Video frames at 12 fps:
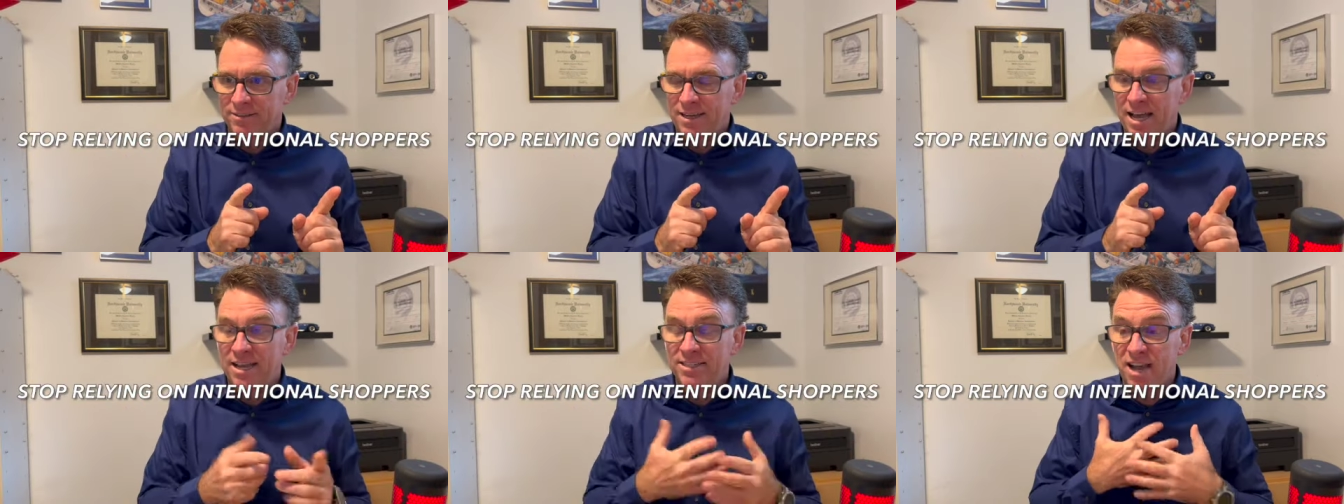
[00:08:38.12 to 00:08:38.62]

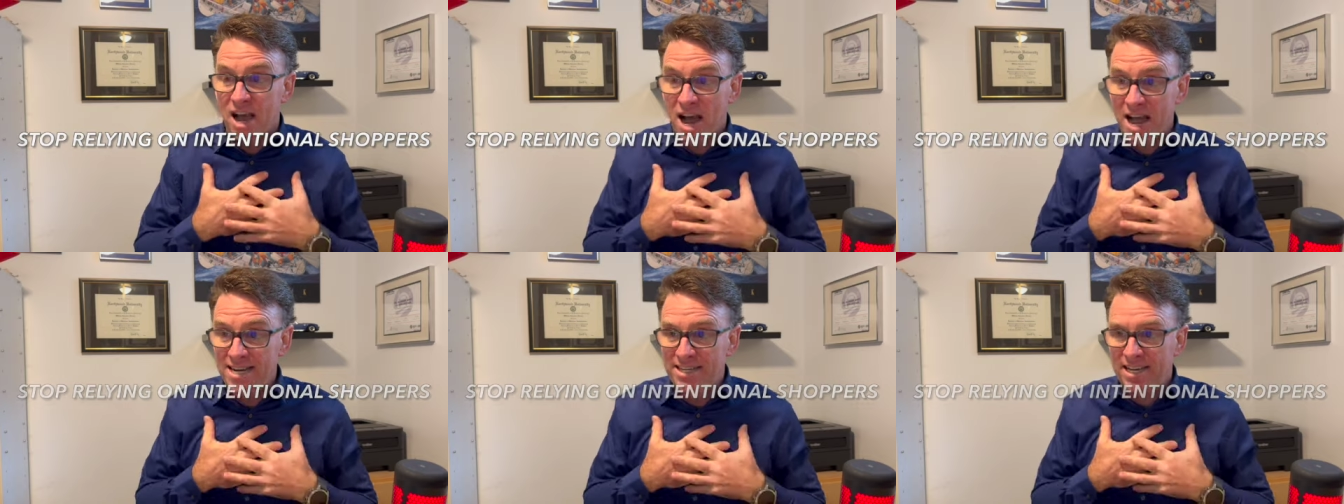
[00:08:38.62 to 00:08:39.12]
as
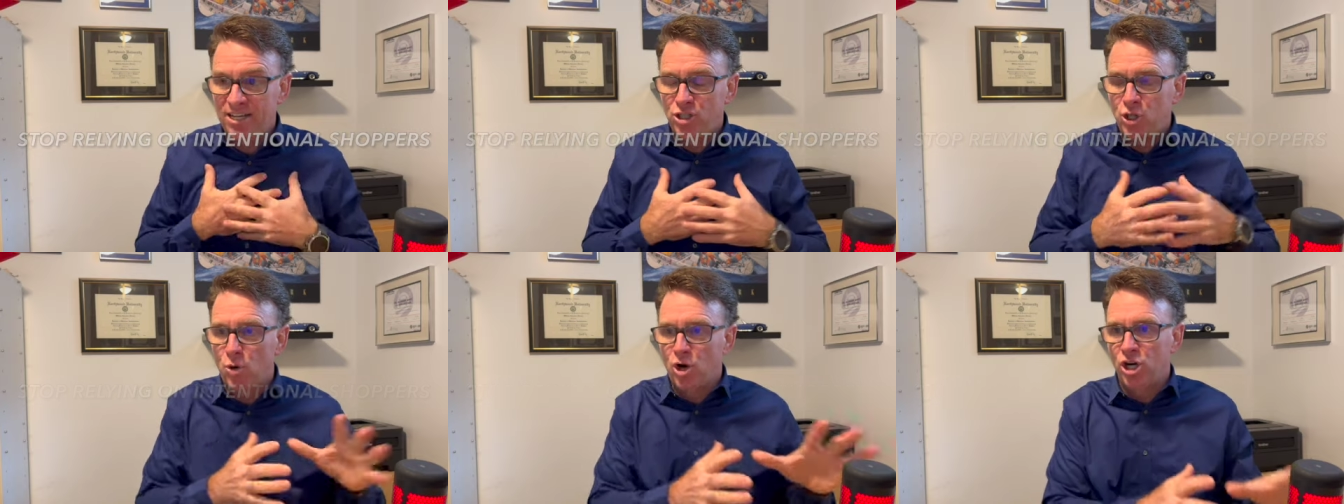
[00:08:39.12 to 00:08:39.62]
I did
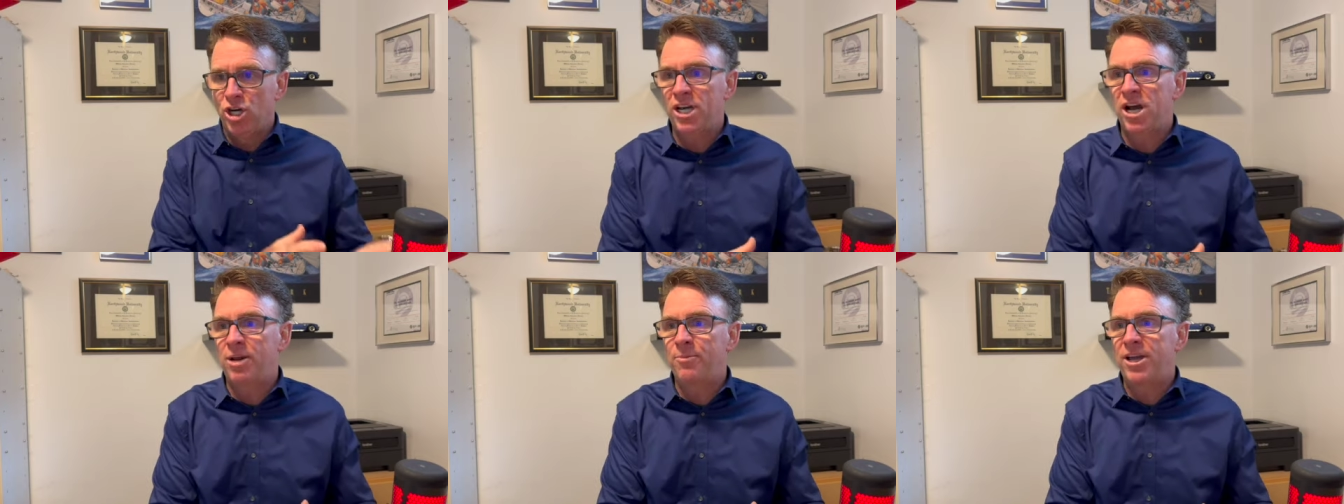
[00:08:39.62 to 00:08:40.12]
so early
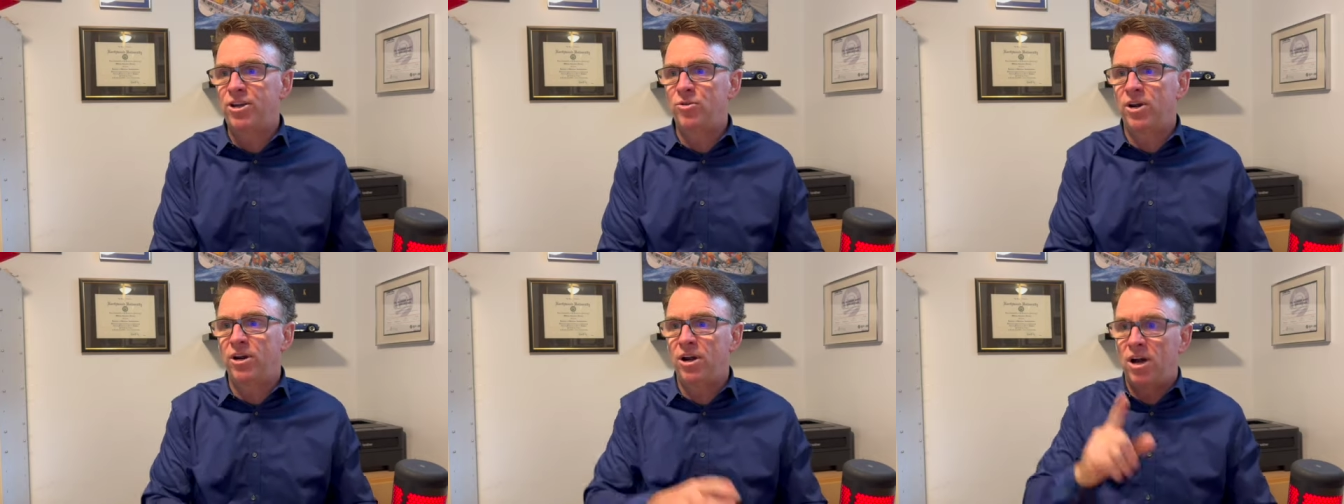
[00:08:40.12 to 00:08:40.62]
on in my
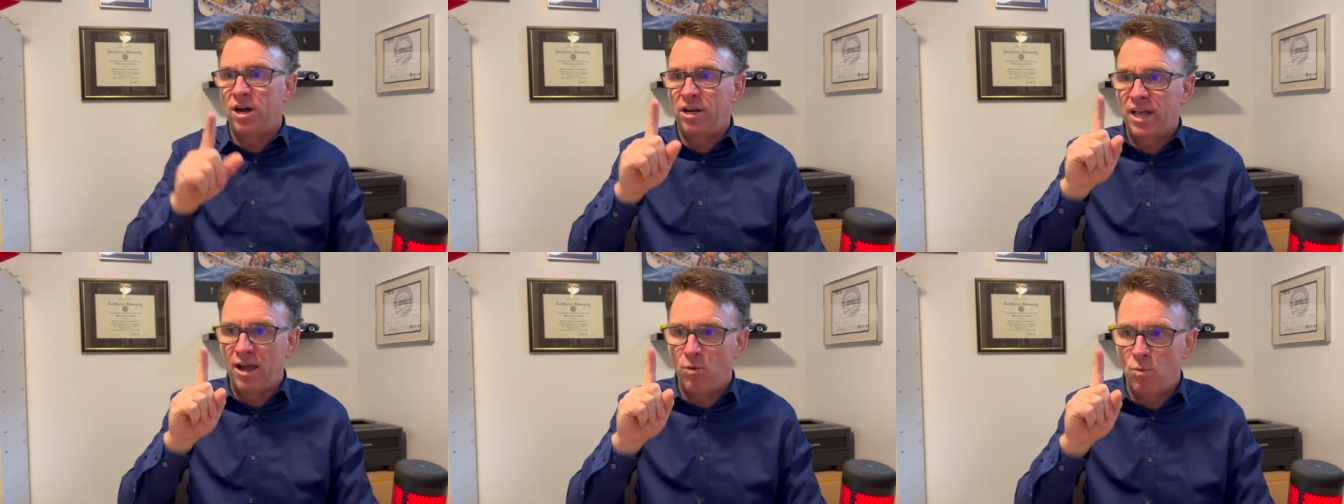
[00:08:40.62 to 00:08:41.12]
career, on
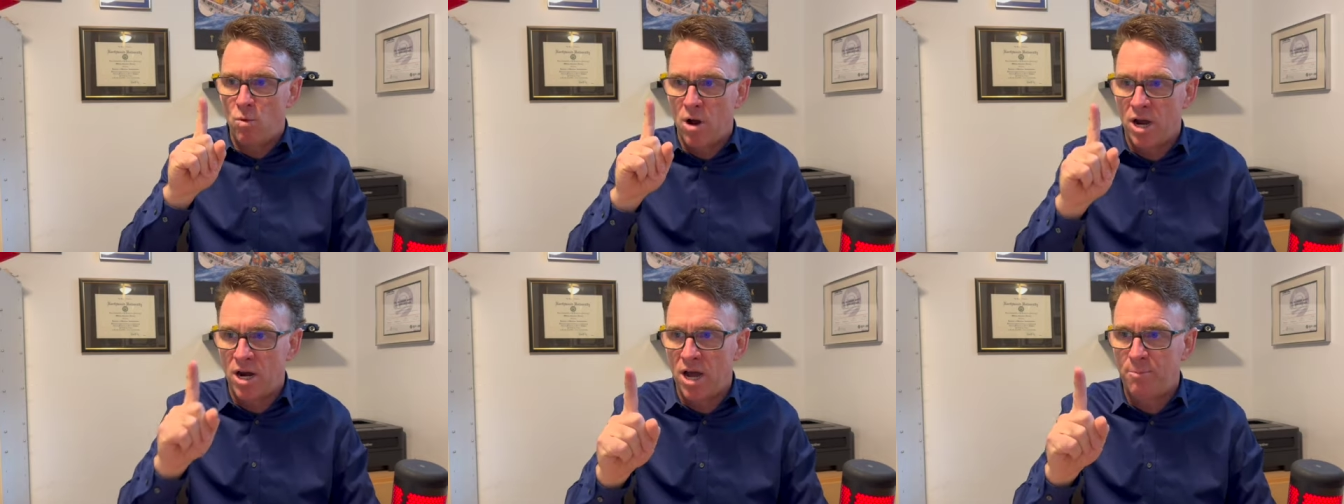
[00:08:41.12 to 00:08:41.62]
that
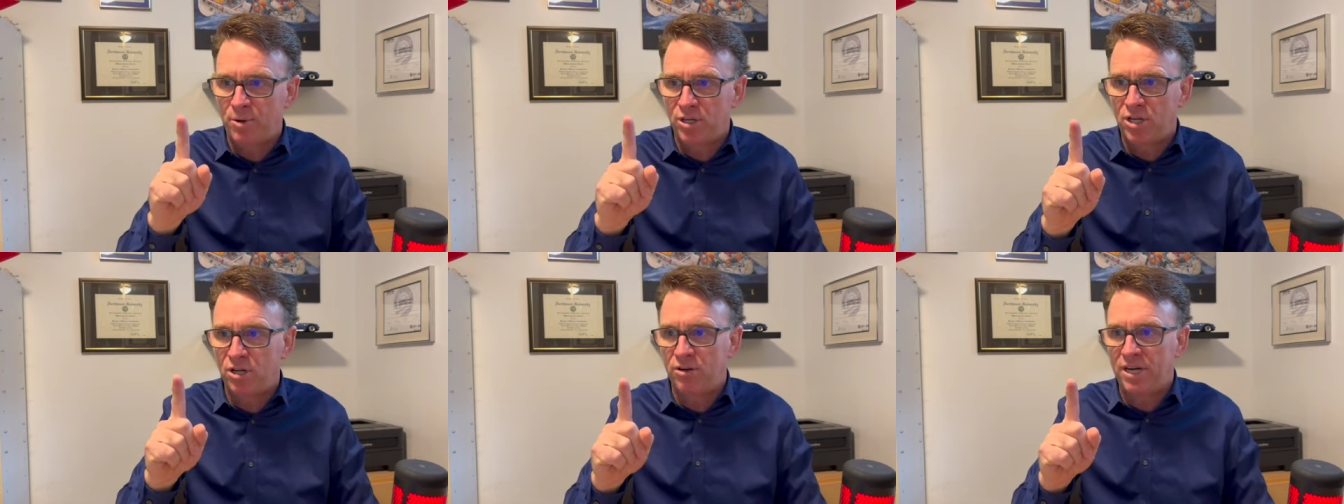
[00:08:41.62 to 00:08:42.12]
one
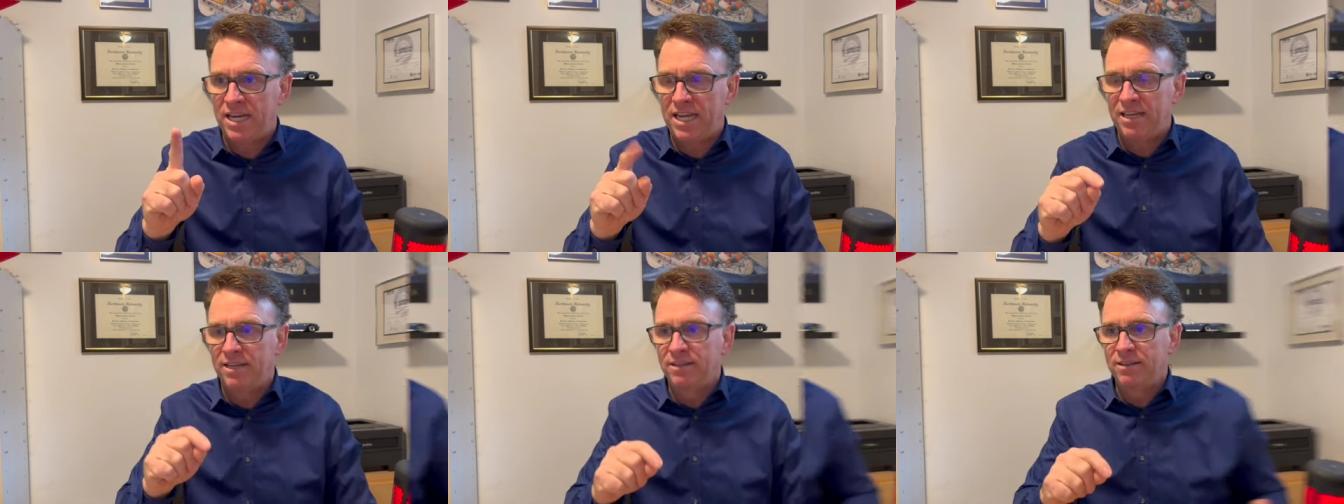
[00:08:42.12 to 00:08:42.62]

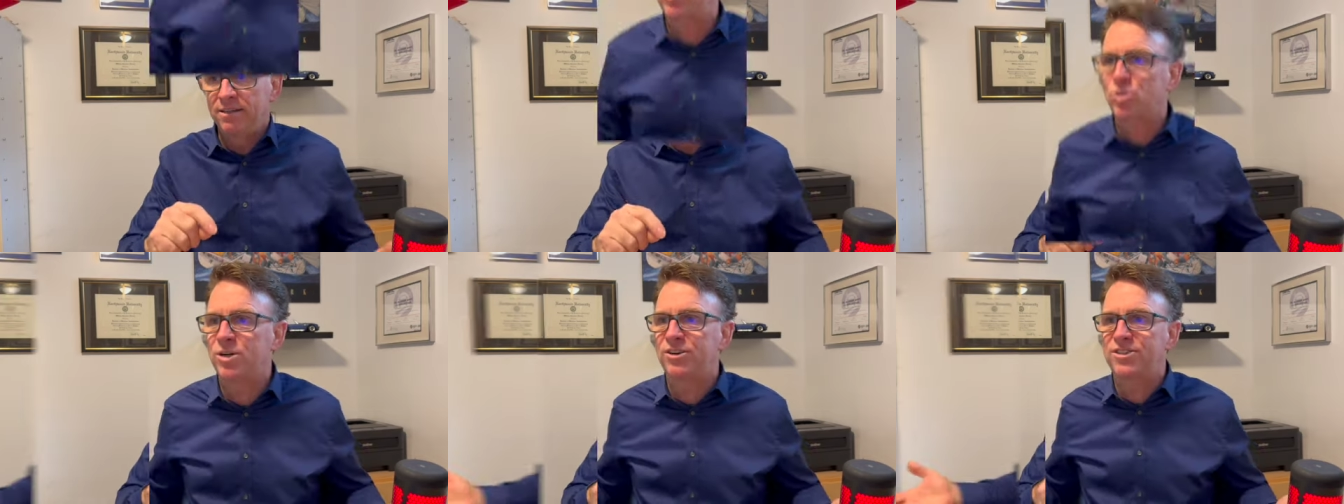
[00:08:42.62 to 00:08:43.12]
opportunity. On average,
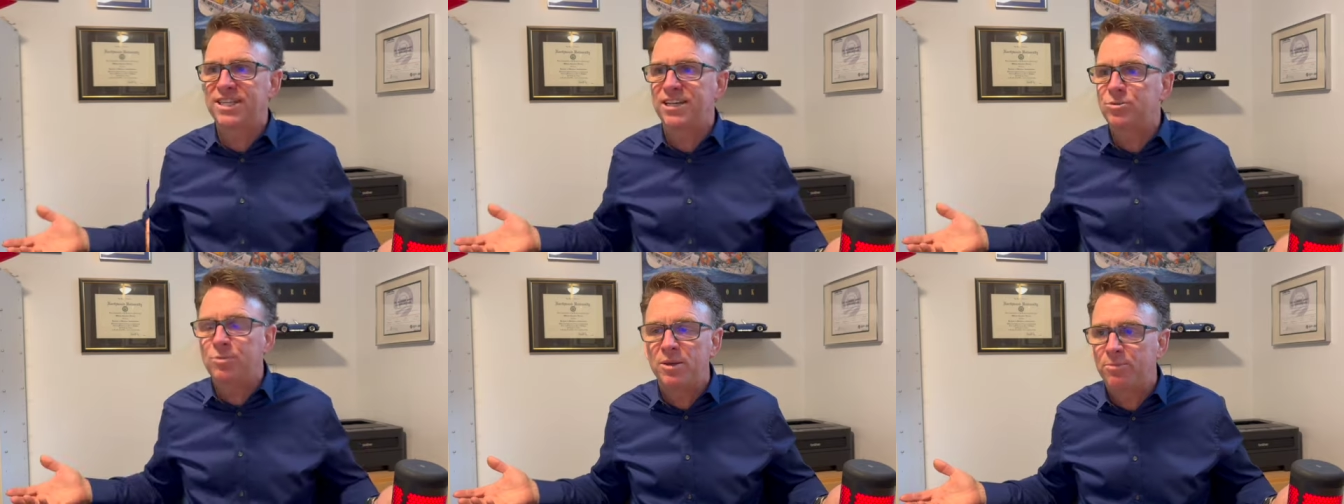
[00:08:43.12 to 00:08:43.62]
ordinary
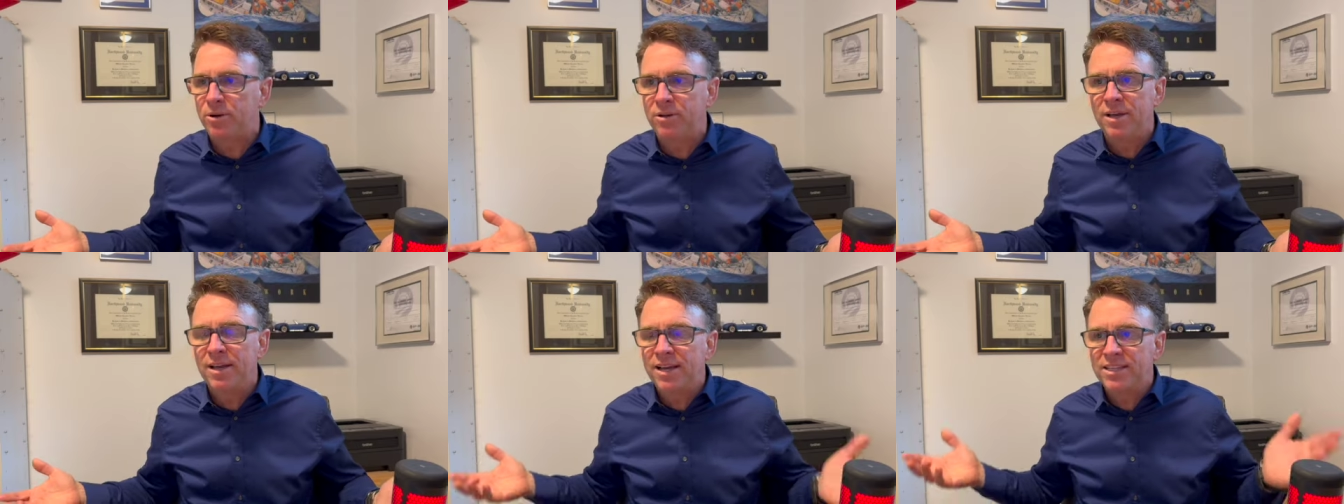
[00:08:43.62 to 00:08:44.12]
salespeople,
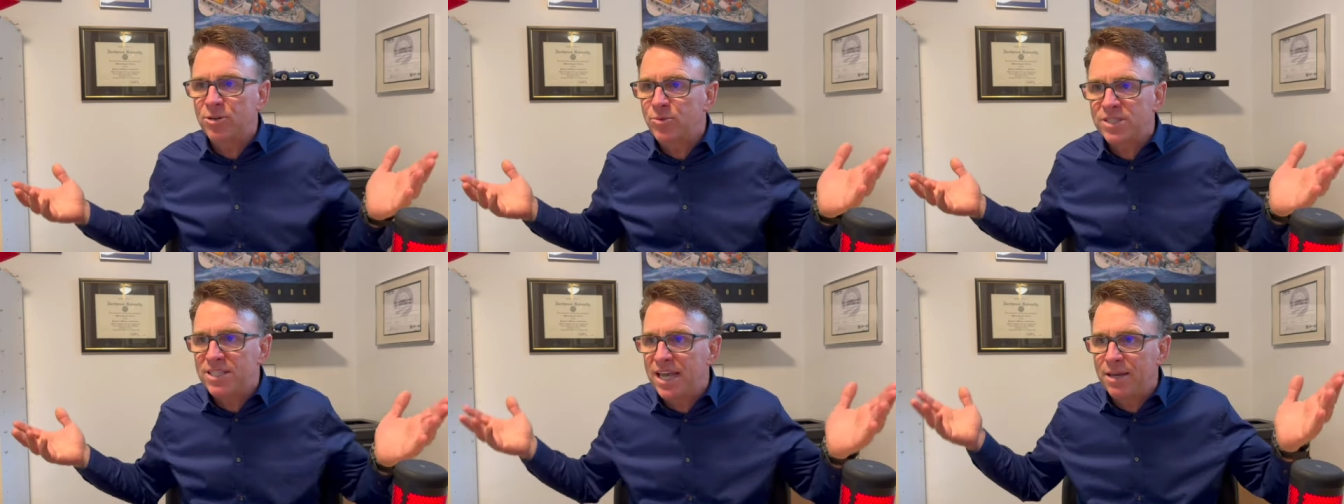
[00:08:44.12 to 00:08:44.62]
as I
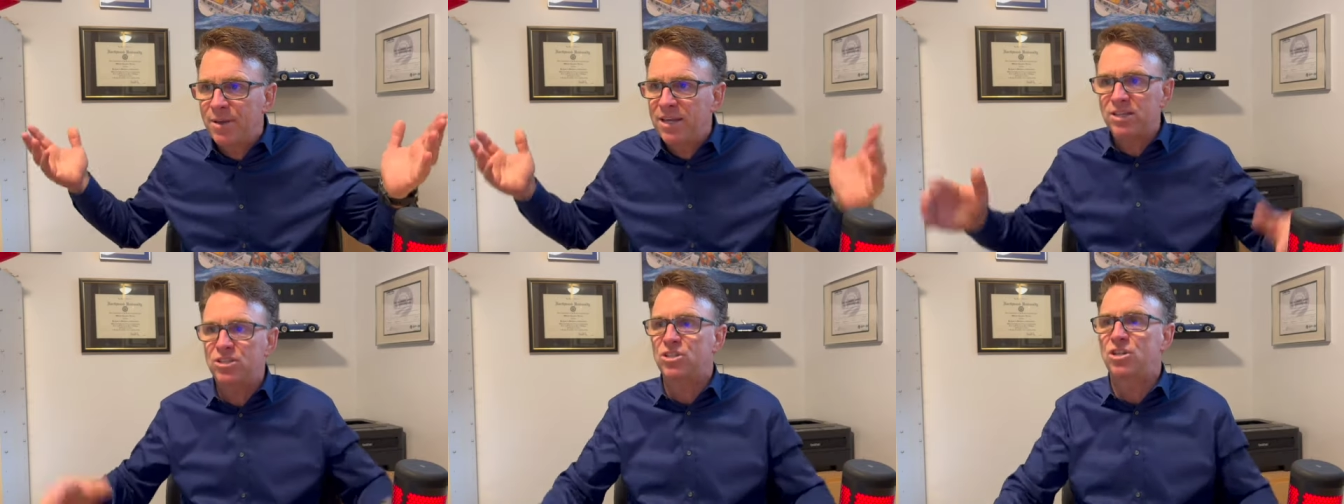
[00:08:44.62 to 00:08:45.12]
was saying, make
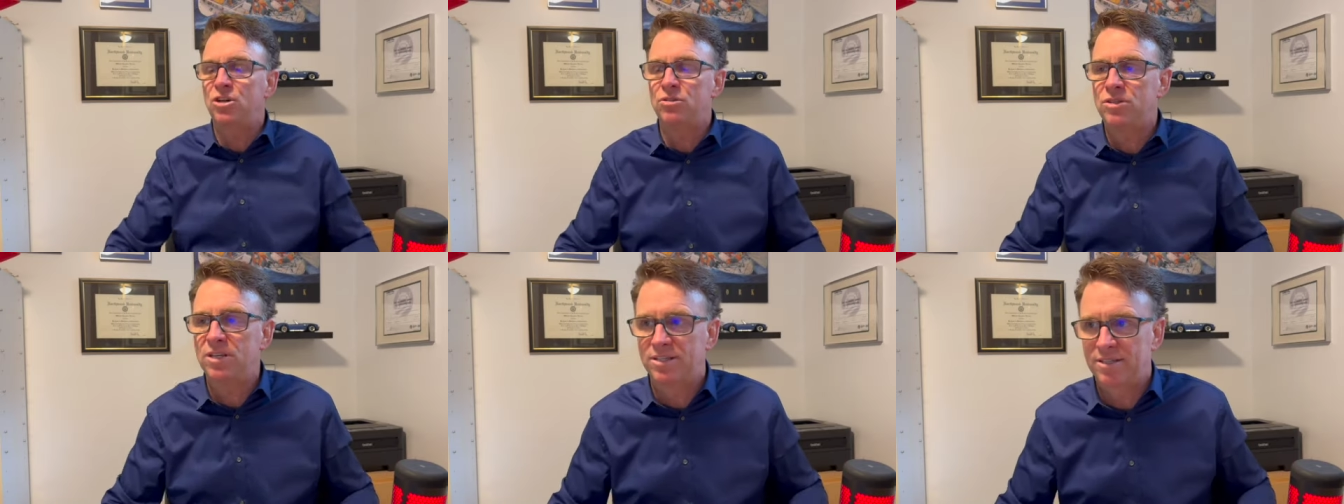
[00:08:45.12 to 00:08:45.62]

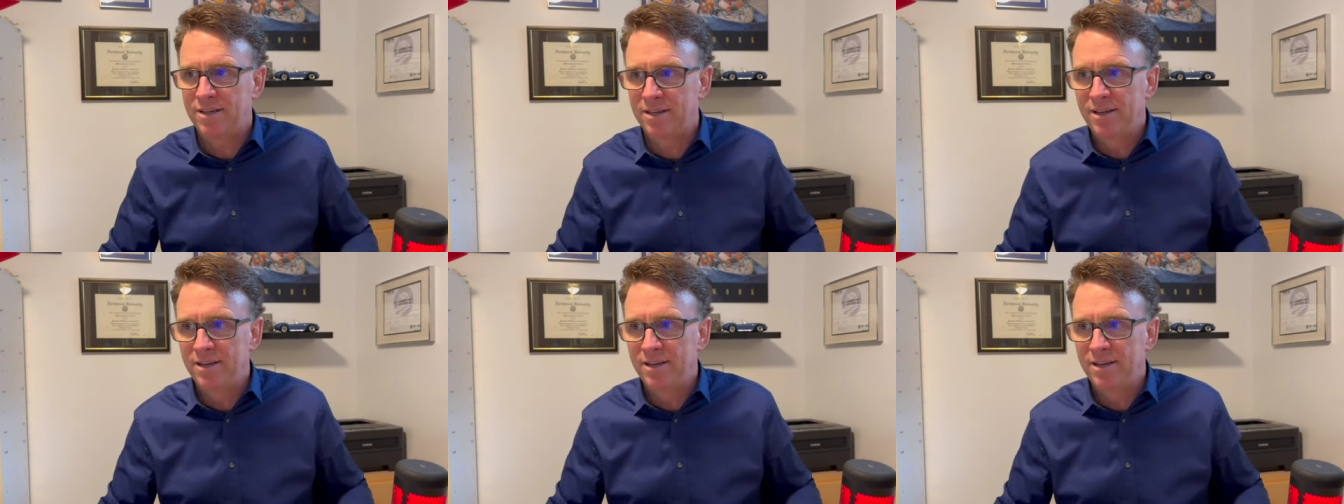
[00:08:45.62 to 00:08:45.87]
excuses.